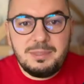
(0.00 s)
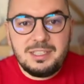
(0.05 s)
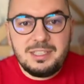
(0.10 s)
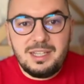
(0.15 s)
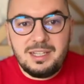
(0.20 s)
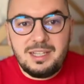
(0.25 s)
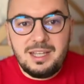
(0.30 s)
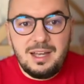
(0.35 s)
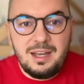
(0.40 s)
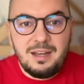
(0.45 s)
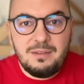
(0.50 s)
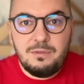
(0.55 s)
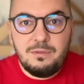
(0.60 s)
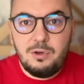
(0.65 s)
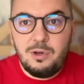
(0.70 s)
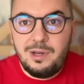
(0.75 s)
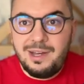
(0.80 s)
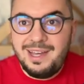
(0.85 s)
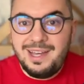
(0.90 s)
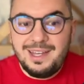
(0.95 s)
that
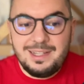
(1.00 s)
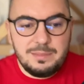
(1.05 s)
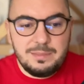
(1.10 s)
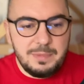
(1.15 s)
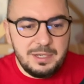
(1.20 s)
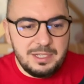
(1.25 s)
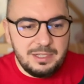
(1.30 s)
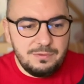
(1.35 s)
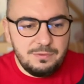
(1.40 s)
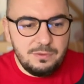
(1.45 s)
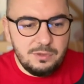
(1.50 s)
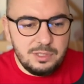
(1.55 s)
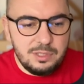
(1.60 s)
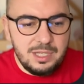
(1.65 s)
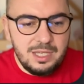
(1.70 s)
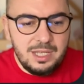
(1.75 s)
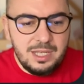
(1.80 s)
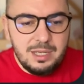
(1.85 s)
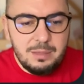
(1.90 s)
Avo adds by default.